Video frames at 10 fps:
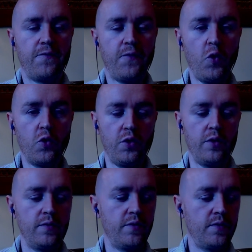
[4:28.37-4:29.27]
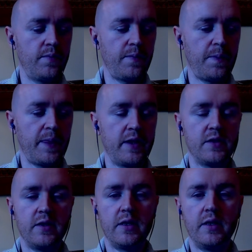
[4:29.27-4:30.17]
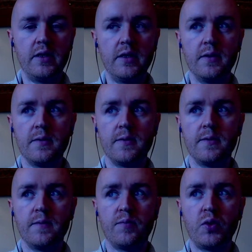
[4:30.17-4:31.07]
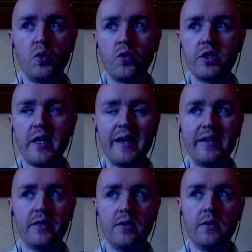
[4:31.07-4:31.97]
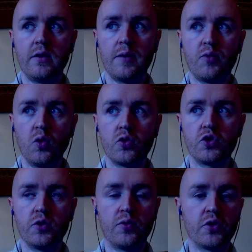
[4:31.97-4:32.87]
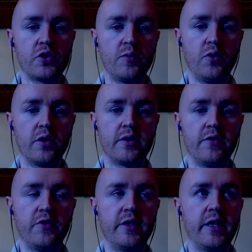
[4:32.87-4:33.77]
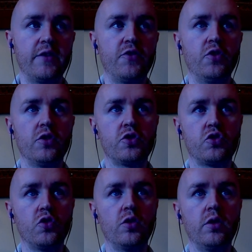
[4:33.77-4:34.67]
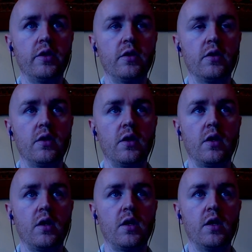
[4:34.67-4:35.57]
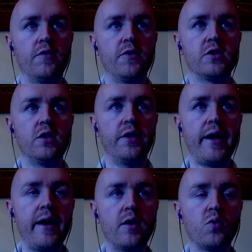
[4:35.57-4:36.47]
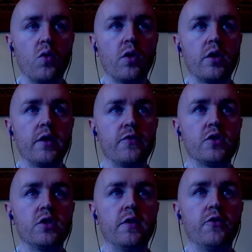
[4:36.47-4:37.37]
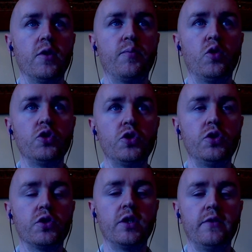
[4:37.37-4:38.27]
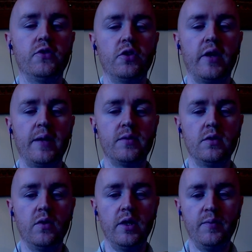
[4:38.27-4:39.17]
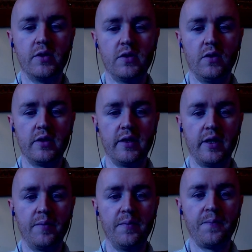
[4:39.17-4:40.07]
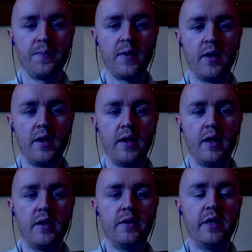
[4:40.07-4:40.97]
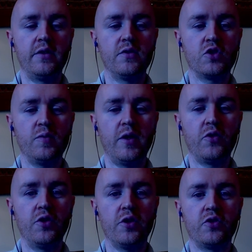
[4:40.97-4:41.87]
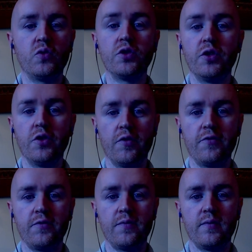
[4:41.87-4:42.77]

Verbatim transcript: phone, the puritanical approach to personal productivity that if you're not struggling, if it's not hard work, if it's if you're not pushing yourself to your absolute limits all the time, then somehow you're not doing enough.